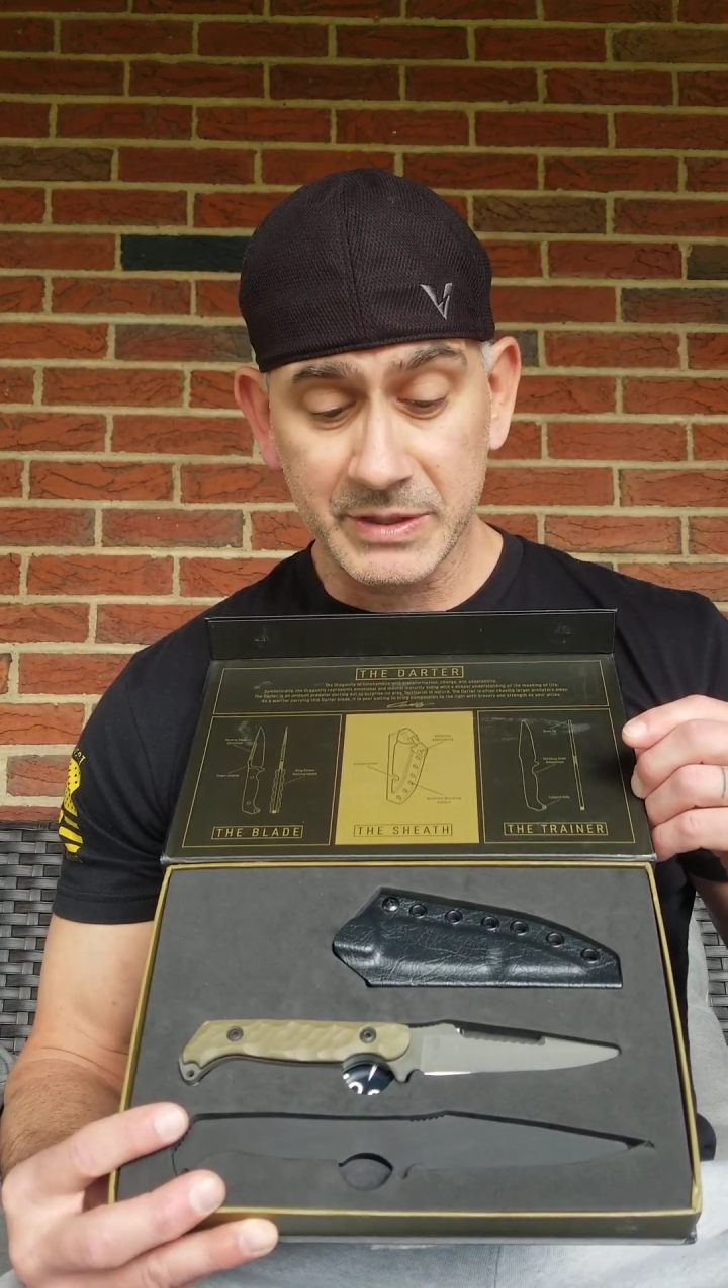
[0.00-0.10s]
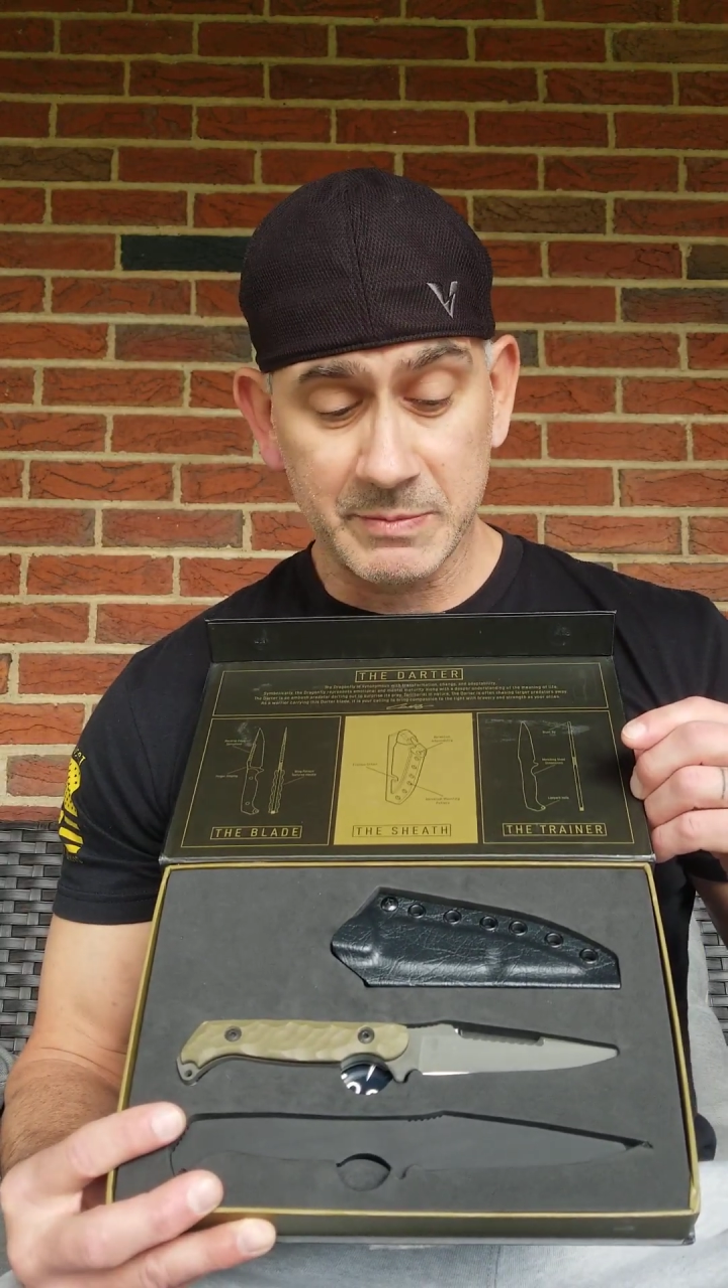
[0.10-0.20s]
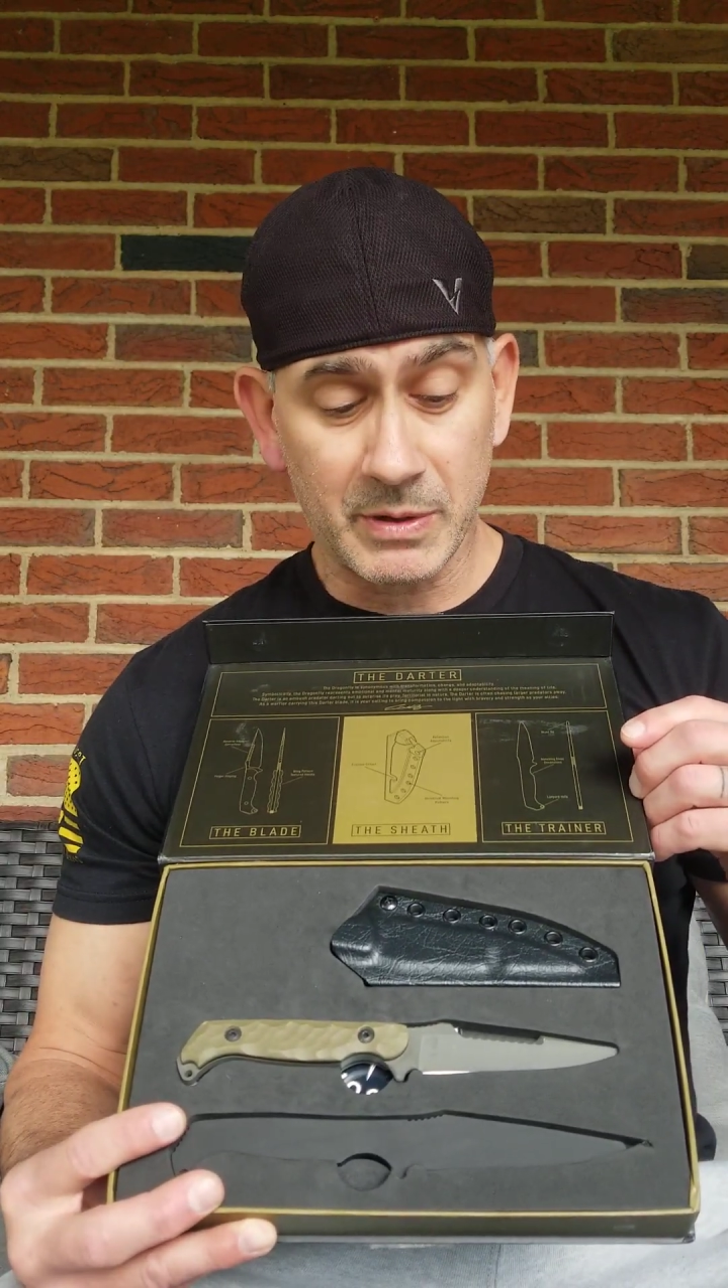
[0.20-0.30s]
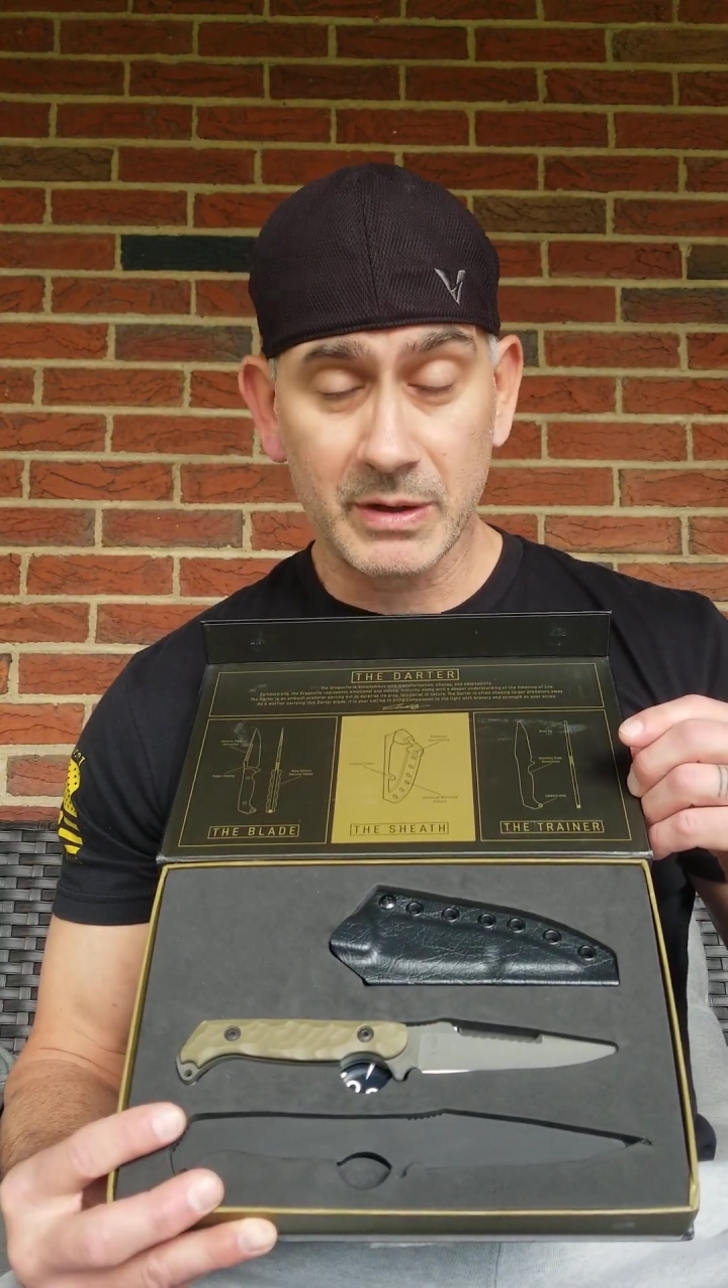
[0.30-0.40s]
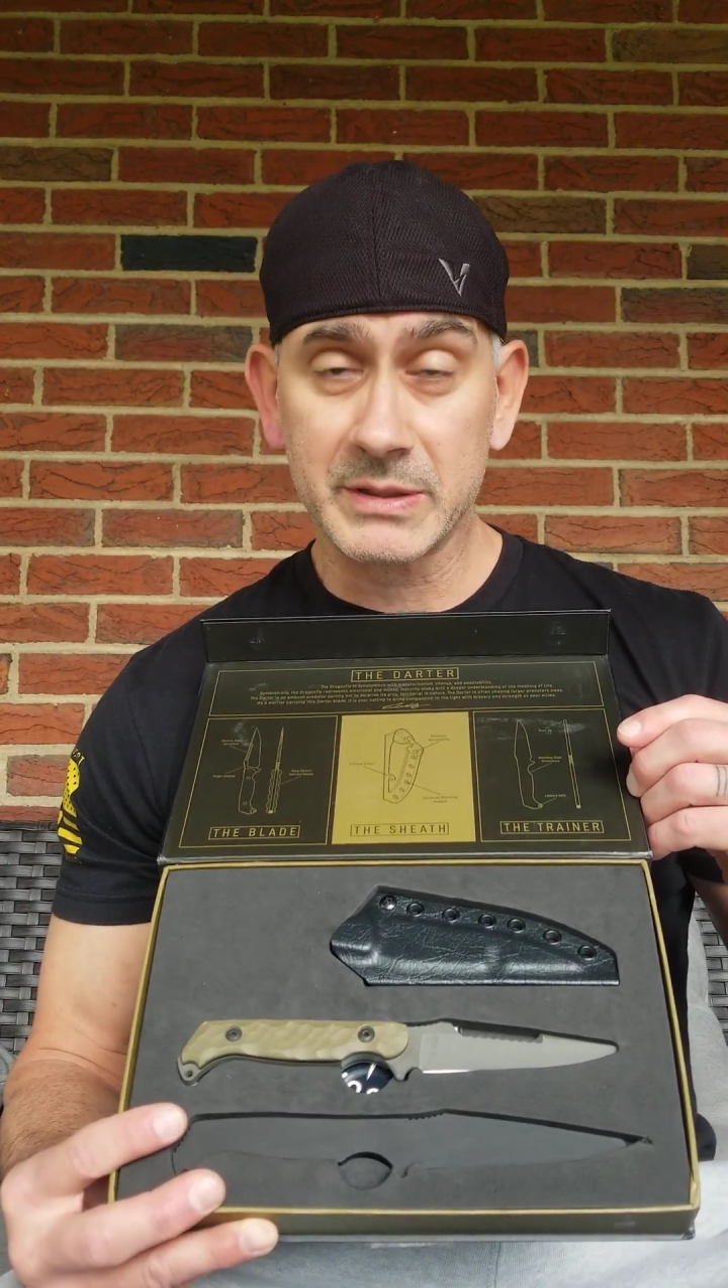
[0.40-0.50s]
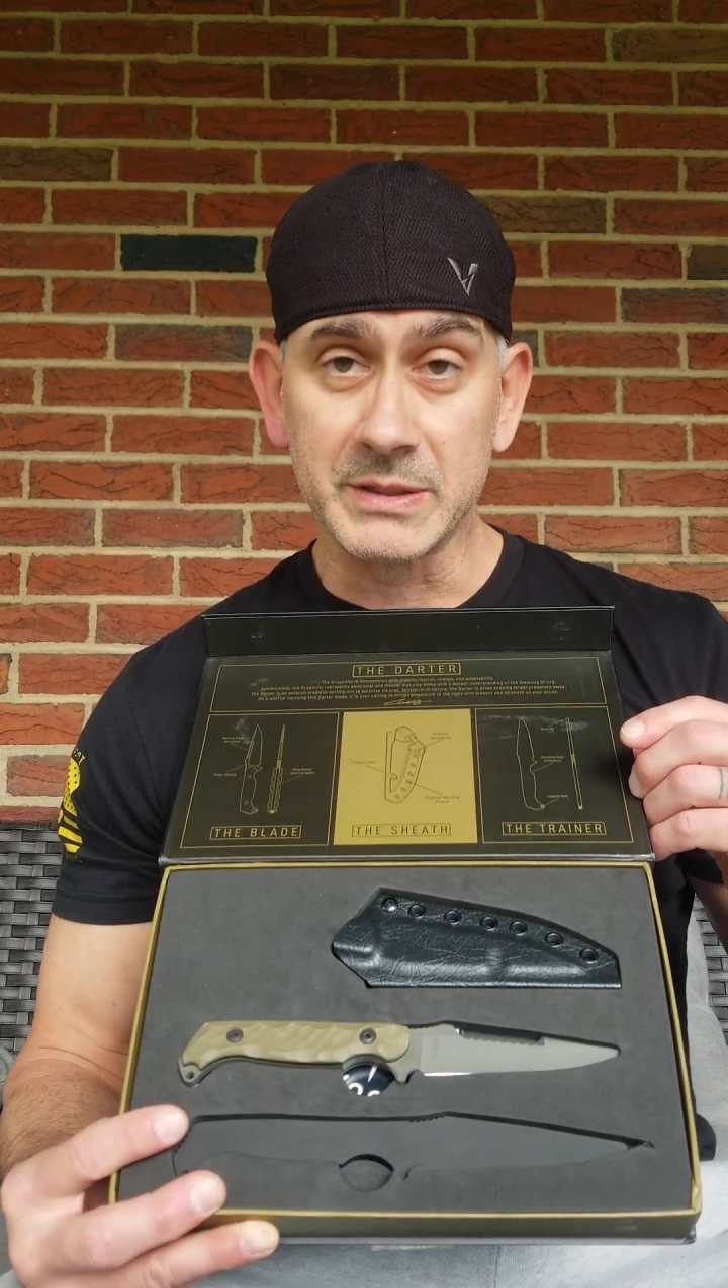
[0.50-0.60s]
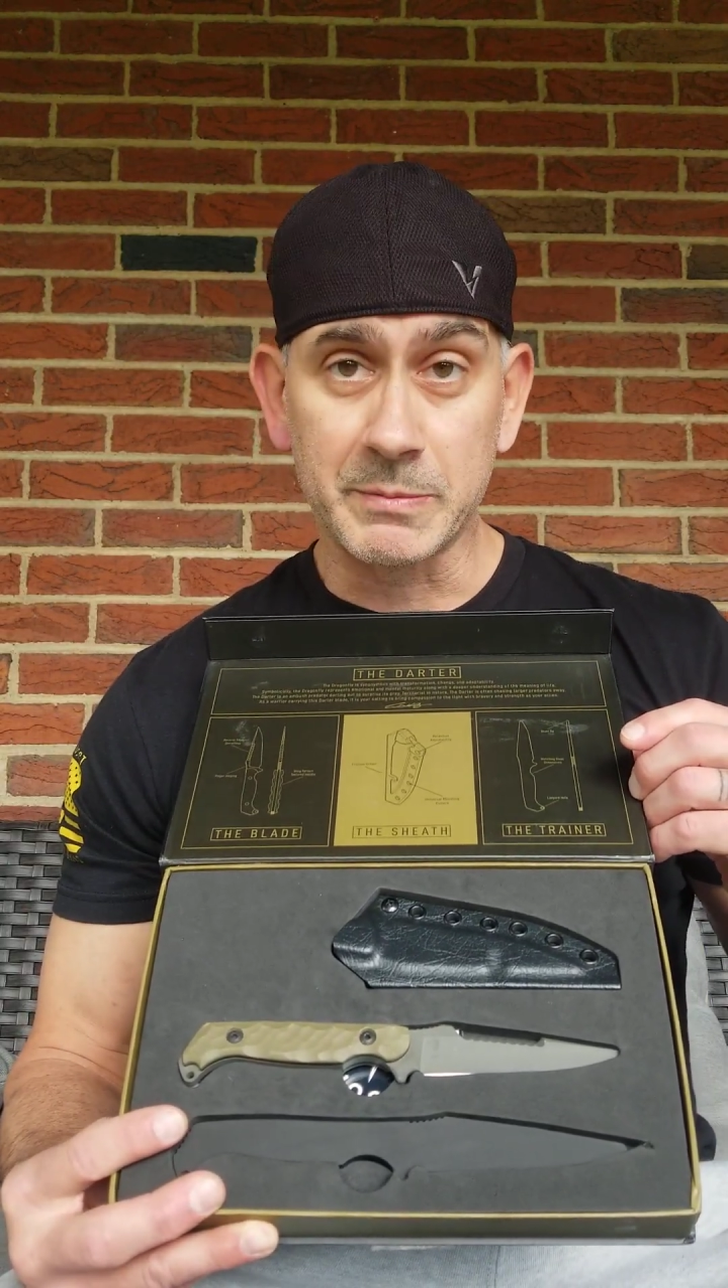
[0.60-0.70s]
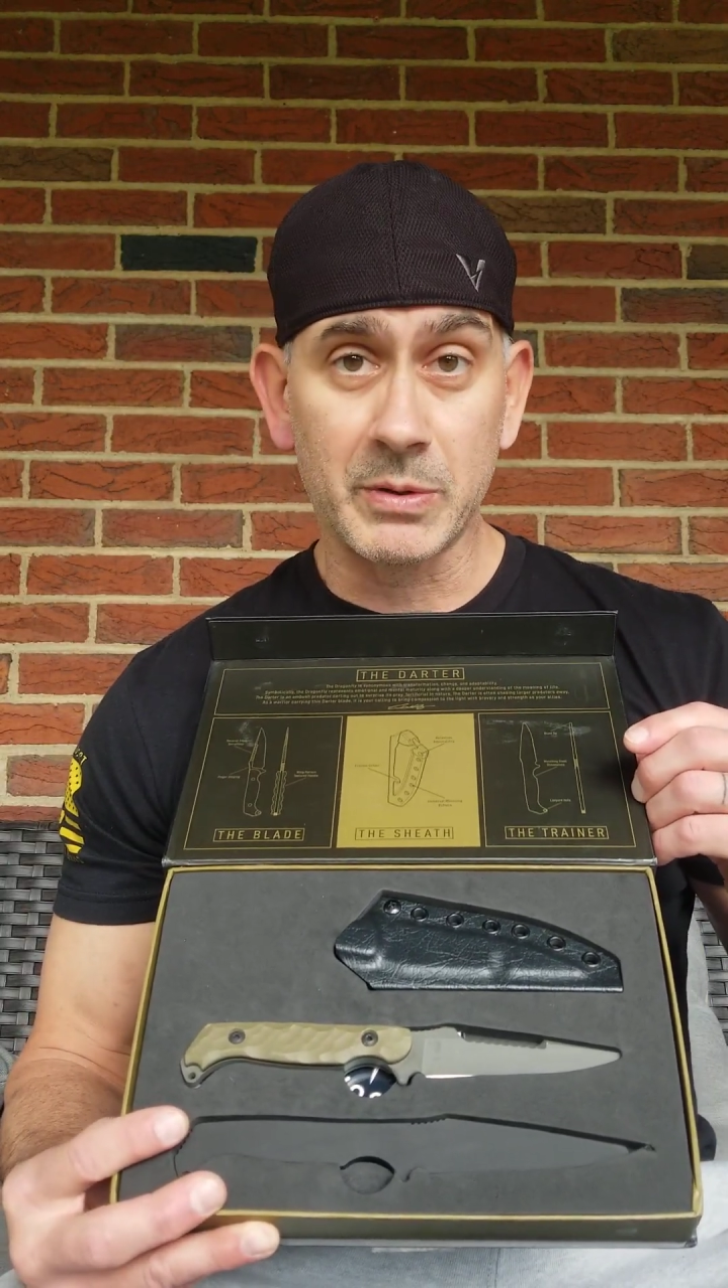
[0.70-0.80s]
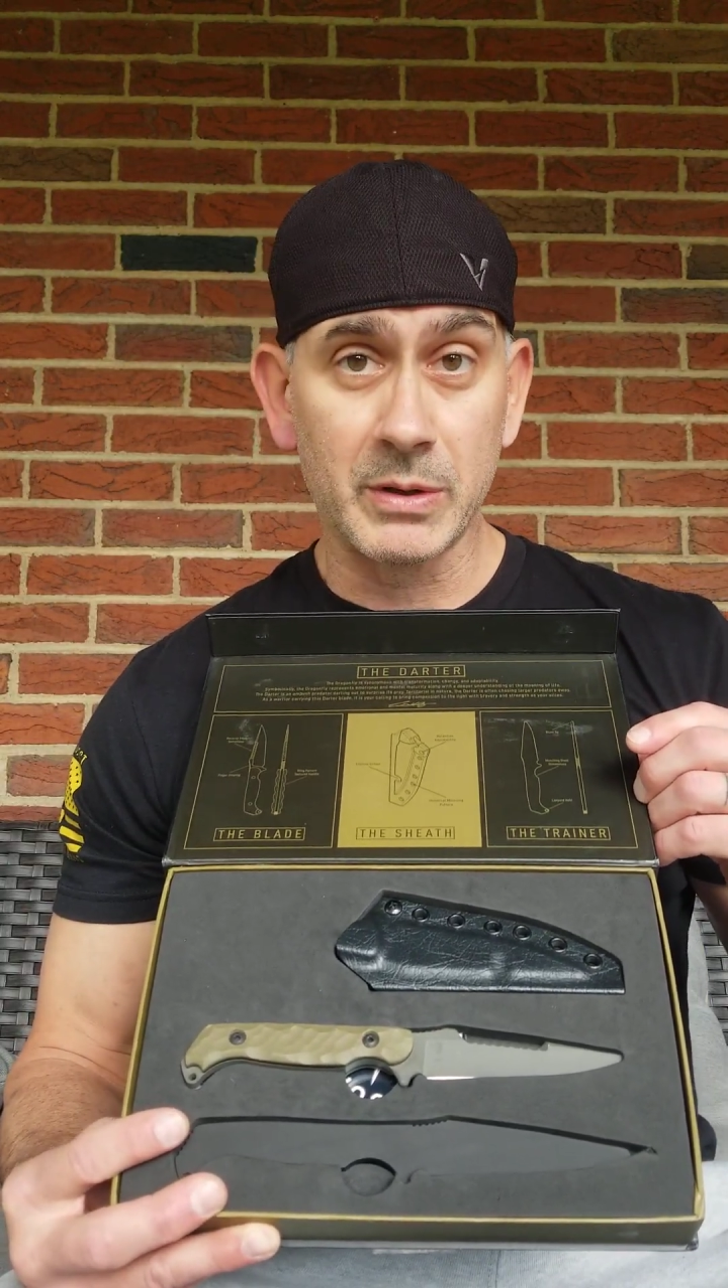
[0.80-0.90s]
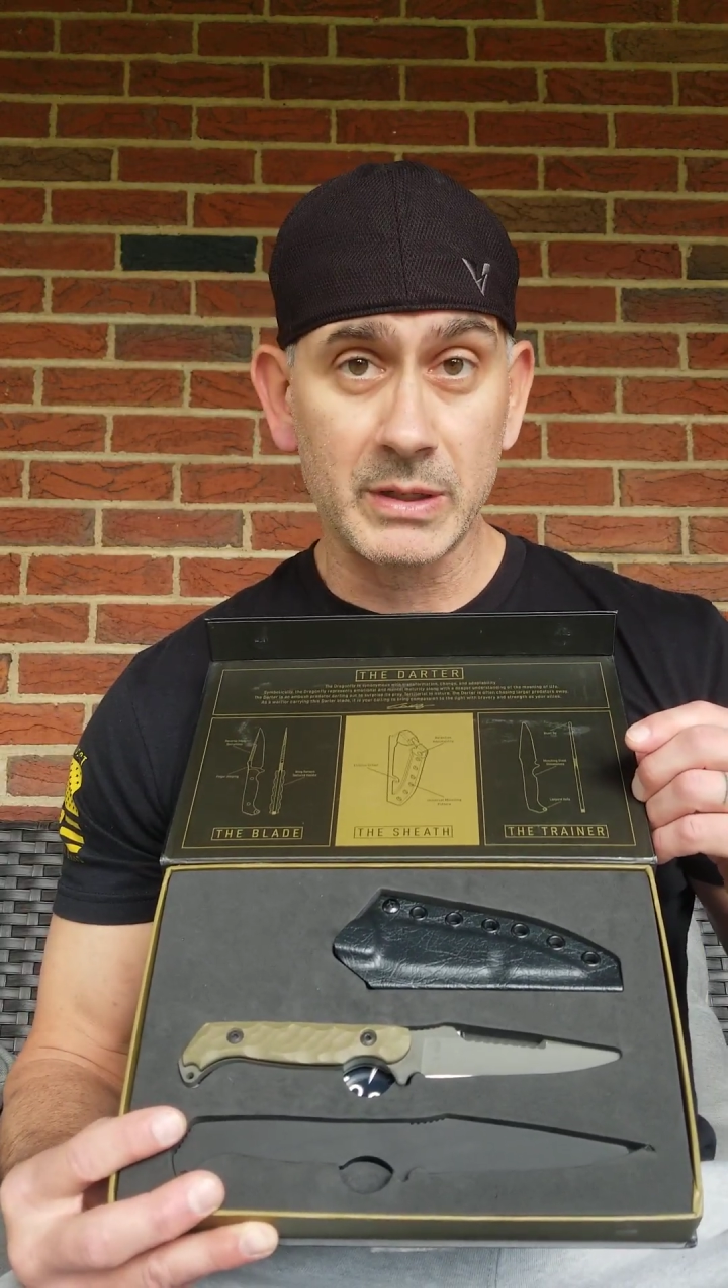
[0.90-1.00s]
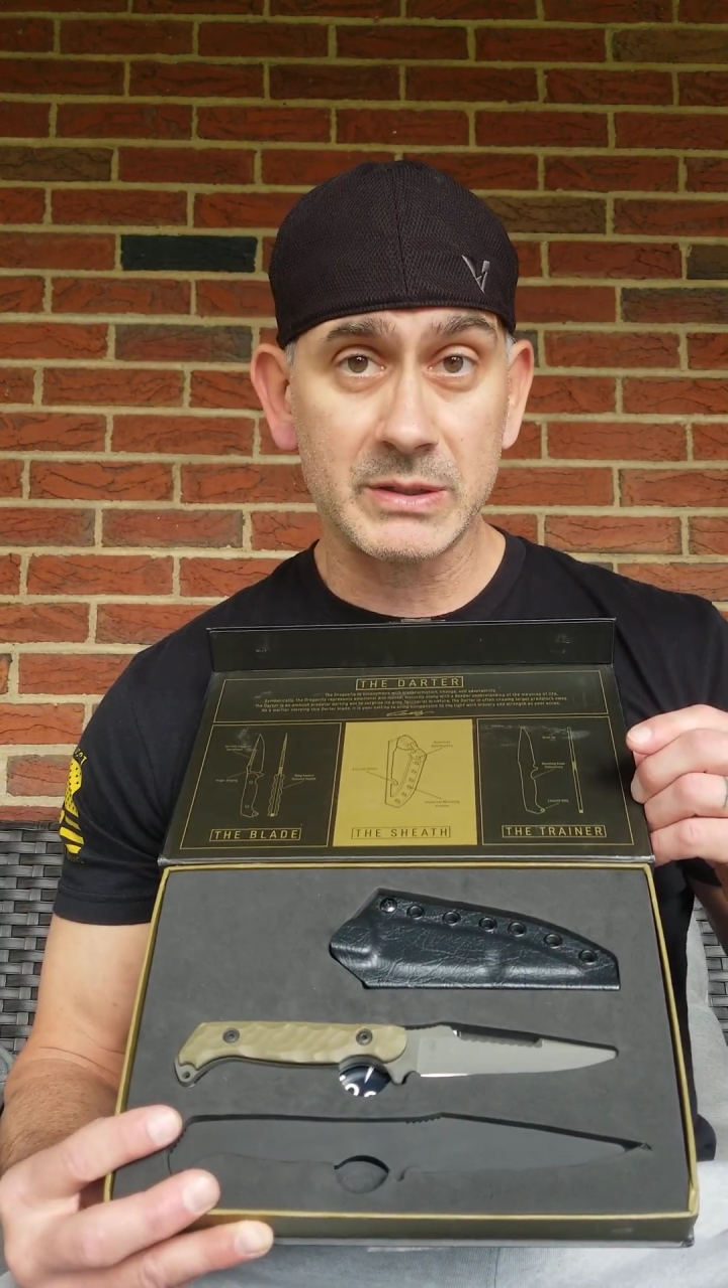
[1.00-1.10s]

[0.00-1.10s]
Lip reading: this box is pretty